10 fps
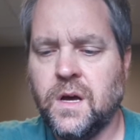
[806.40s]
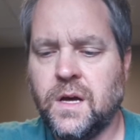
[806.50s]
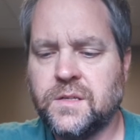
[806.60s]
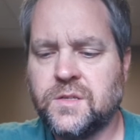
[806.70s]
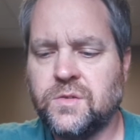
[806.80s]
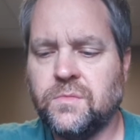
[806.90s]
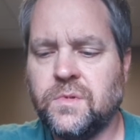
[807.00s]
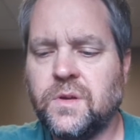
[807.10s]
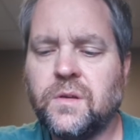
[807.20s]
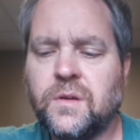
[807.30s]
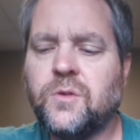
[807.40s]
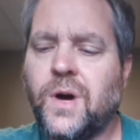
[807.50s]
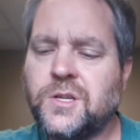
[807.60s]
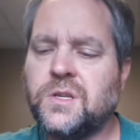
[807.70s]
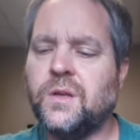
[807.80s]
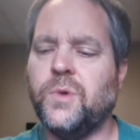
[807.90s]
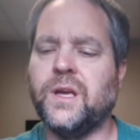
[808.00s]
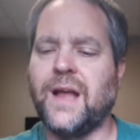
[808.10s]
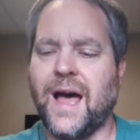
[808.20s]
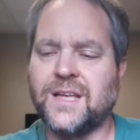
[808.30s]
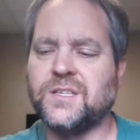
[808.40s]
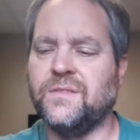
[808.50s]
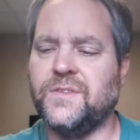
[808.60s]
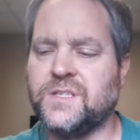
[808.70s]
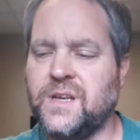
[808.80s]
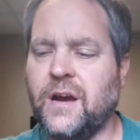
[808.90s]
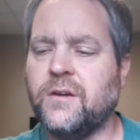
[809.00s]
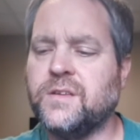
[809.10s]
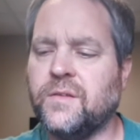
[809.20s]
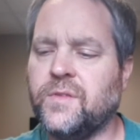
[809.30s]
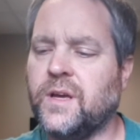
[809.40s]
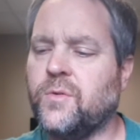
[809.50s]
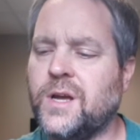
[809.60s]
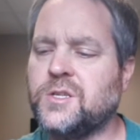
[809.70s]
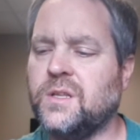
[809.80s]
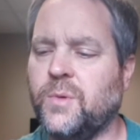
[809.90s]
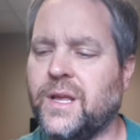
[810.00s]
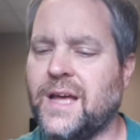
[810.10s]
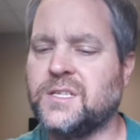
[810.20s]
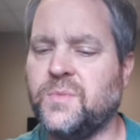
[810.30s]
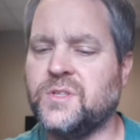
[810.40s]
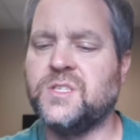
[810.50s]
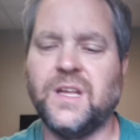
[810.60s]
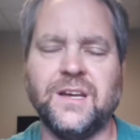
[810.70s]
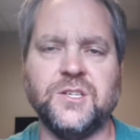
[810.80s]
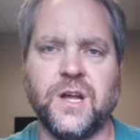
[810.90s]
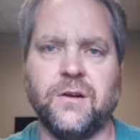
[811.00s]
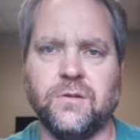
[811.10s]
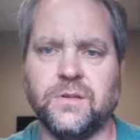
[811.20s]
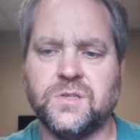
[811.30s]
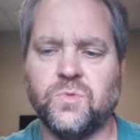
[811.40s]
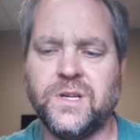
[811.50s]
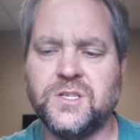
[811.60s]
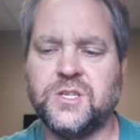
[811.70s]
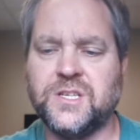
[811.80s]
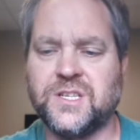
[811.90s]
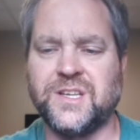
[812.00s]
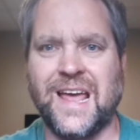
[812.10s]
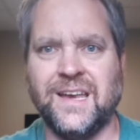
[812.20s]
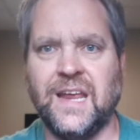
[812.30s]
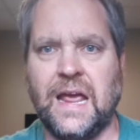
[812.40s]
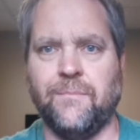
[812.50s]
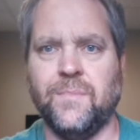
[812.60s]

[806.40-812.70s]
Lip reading: So the question that we could ask of this narrative, and the question that we could ask about sin in general, is what is Jesus' endgame